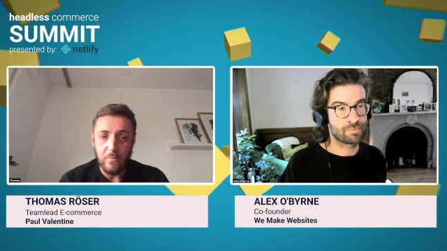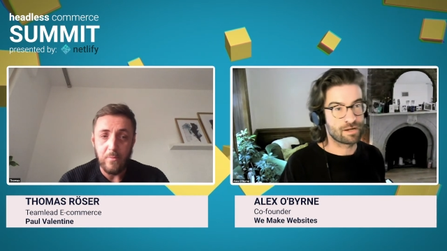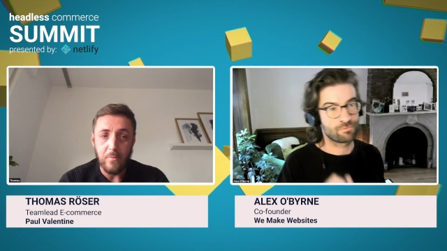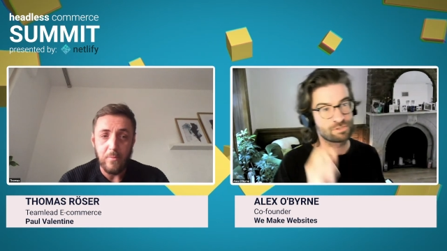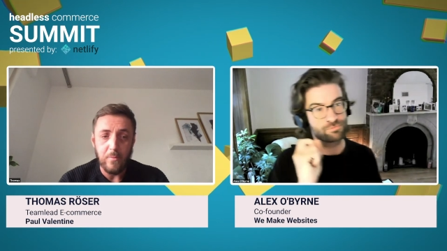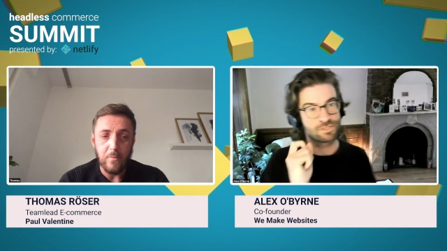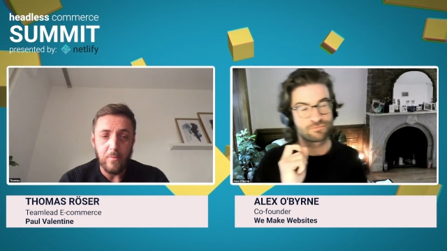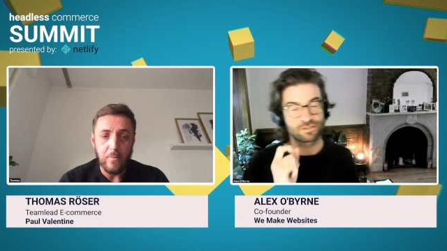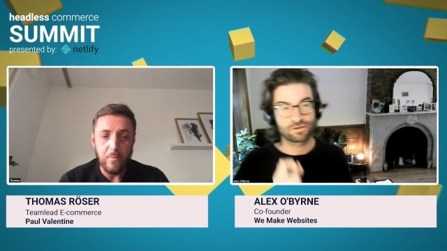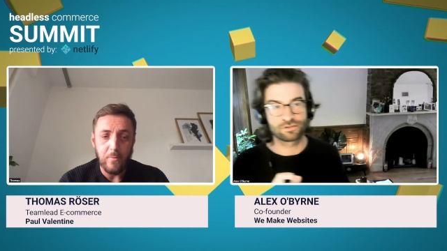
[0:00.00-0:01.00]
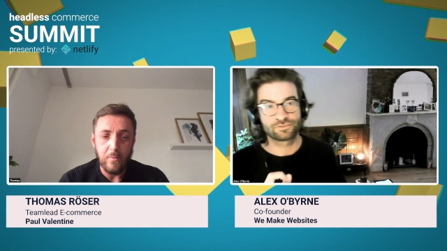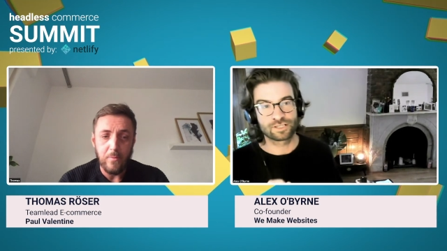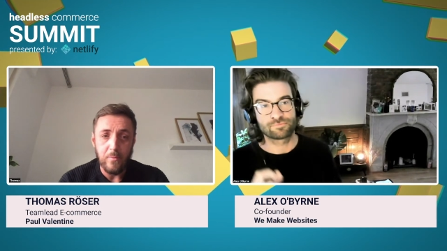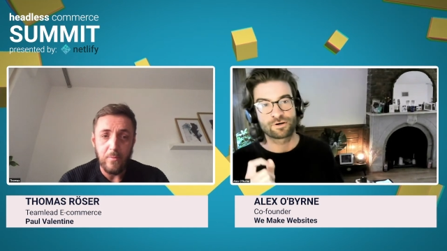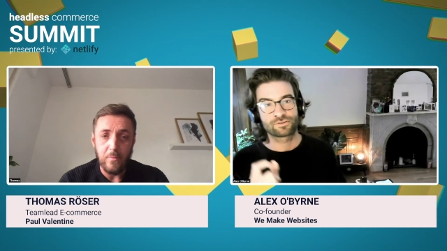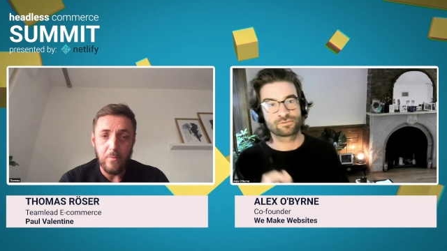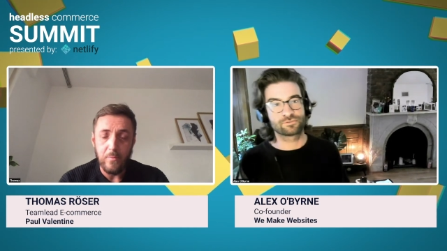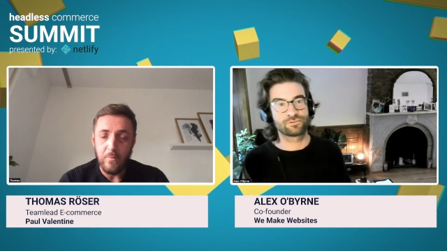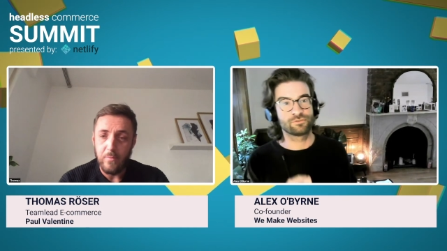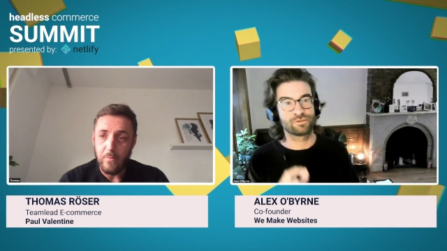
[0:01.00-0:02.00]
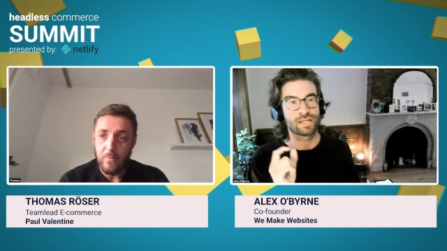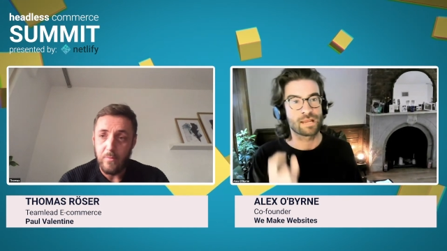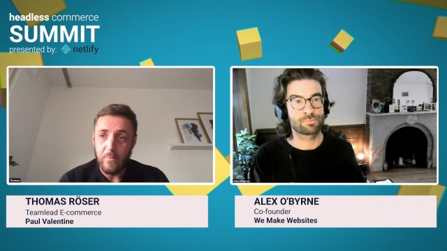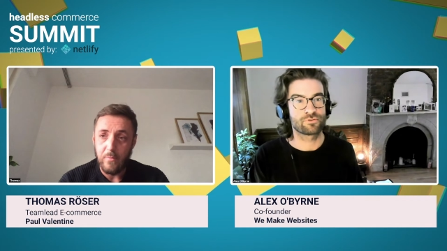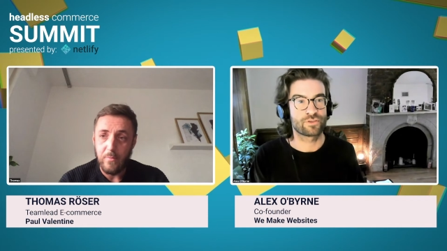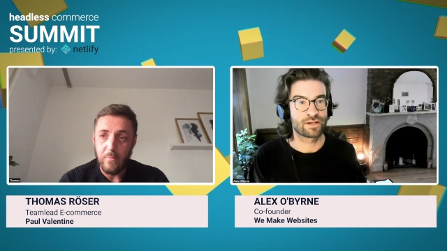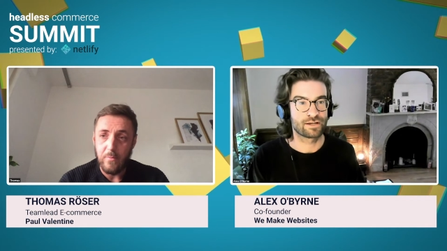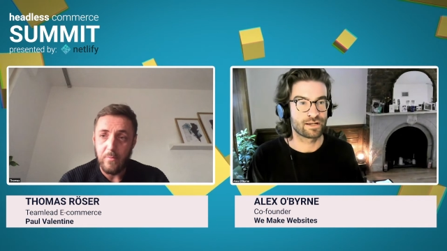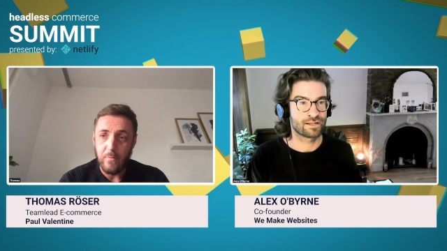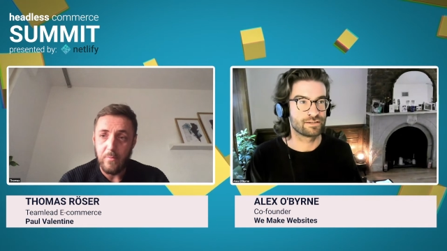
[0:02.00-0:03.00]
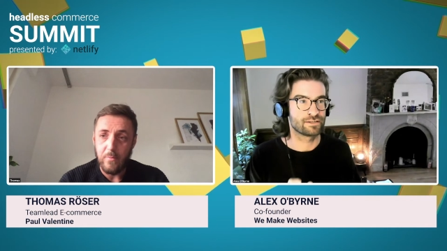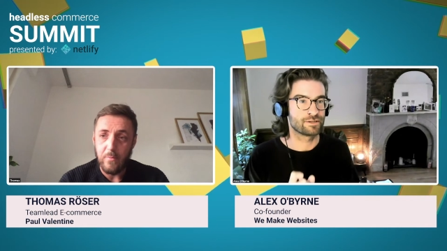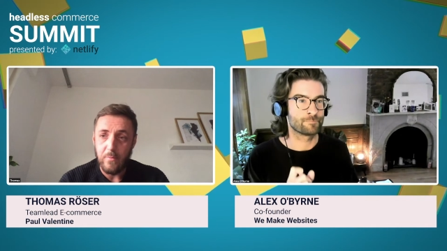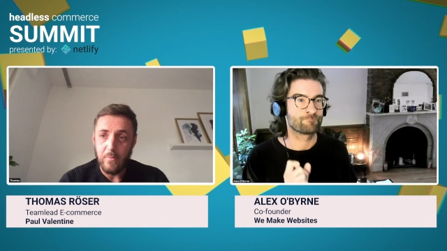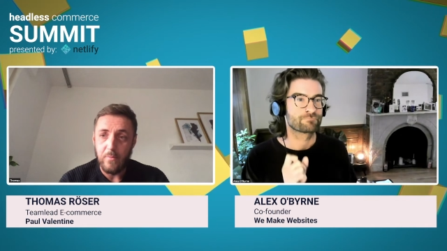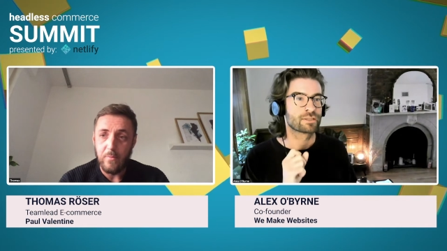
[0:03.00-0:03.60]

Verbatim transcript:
Speaker 1: which was the content model to enable that and um,